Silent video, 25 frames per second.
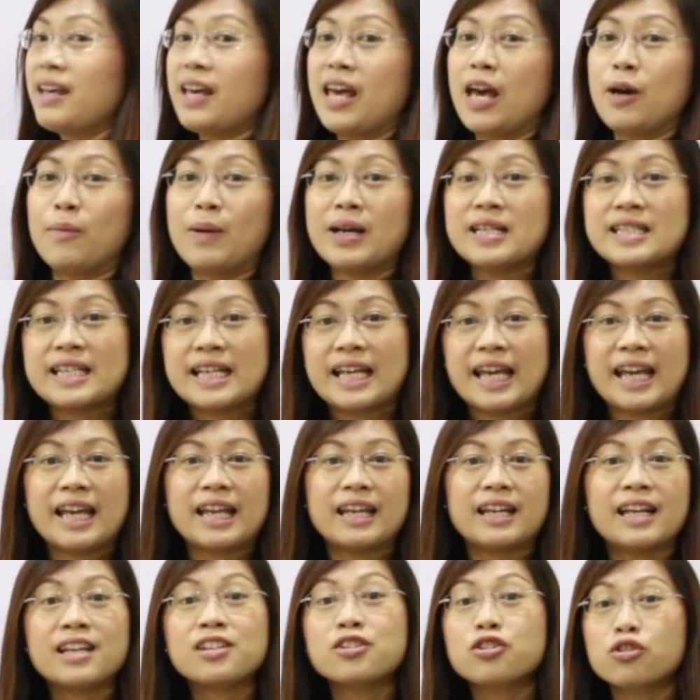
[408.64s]
And once
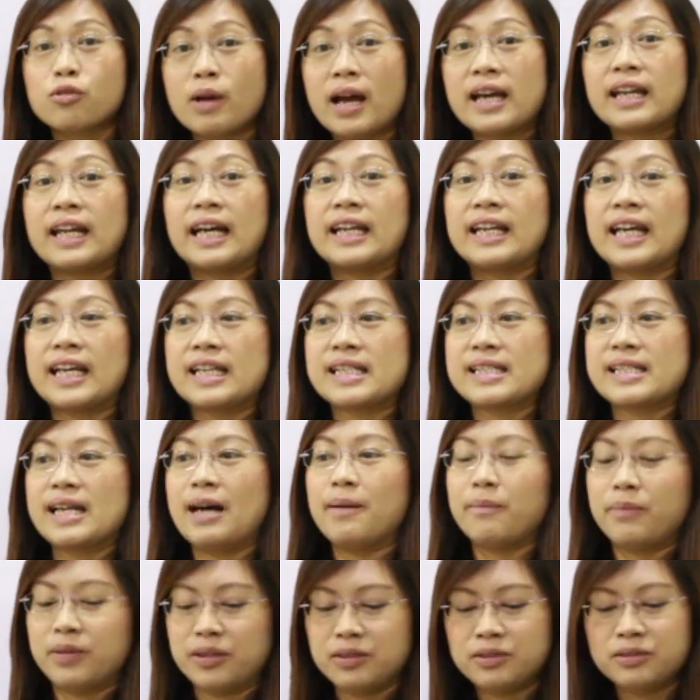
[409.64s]
again, let's try another
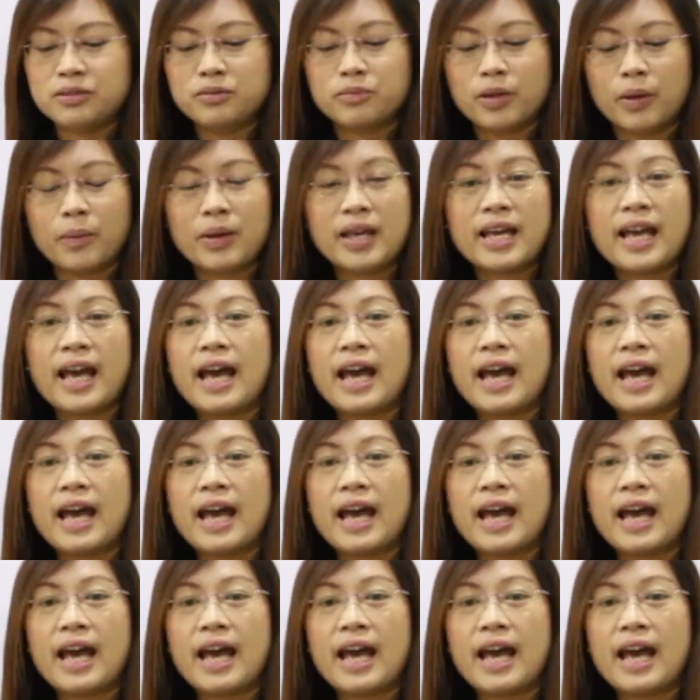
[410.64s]
example where we